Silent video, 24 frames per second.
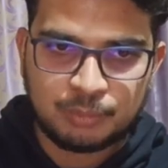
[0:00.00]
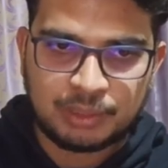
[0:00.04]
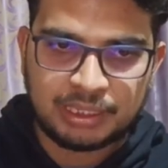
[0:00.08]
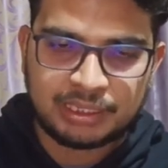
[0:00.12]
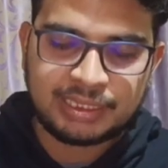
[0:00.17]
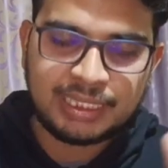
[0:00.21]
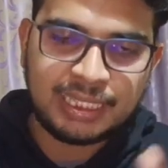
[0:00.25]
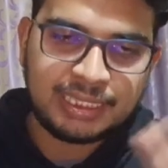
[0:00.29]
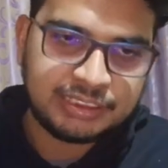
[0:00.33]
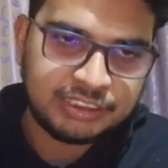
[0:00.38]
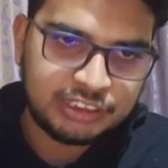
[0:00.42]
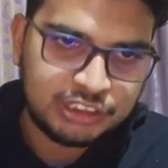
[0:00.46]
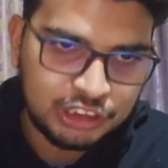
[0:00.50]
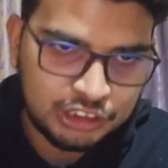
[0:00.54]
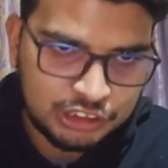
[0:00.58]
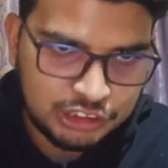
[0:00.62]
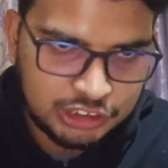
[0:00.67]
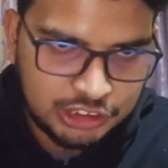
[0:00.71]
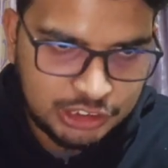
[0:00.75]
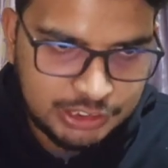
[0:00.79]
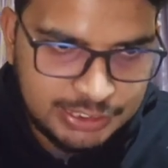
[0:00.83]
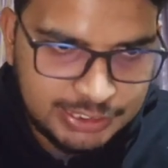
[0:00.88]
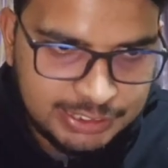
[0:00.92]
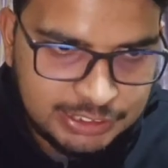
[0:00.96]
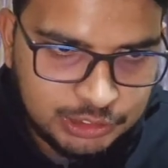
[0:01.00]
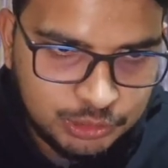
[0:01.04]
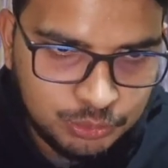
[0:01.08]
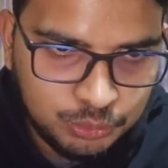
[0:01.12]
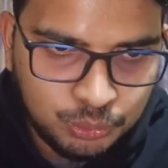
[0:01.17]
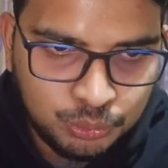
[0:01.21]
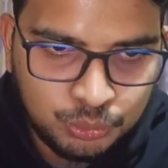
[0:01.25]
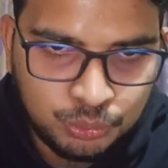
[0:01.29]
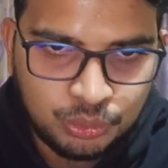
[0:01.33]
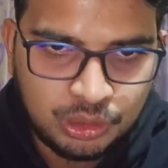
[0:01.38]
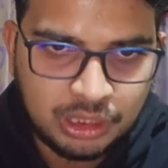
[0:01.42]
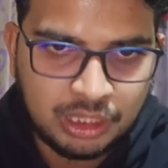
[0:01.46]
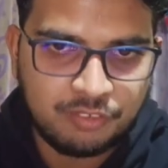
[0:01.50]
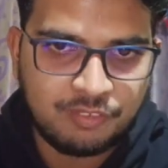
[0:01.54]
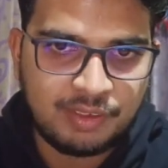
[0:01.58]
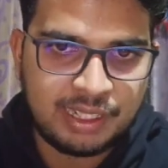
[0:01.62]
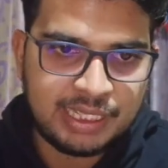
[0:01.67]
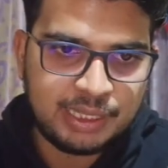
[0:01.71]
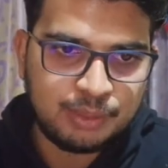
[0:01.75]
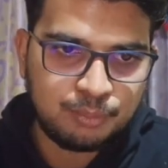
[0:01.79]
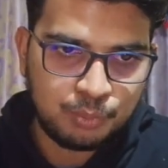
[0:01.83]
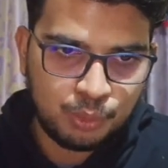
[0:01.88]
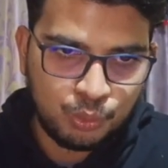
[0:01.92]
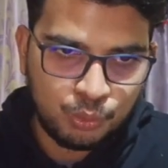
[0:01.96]
but that just leads to a
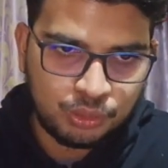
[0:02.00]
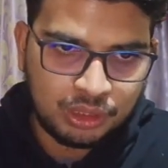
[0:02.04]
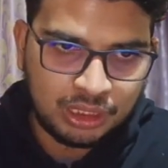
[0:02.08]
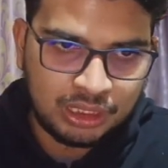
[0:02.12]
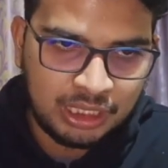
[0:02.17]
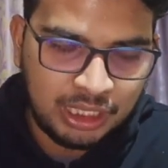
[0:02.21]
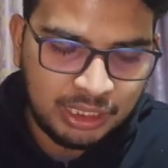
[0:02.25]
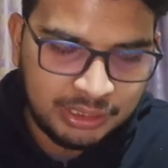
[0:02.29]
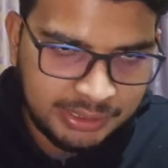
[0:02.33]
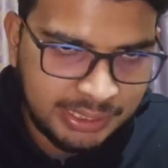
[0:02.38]
very brutal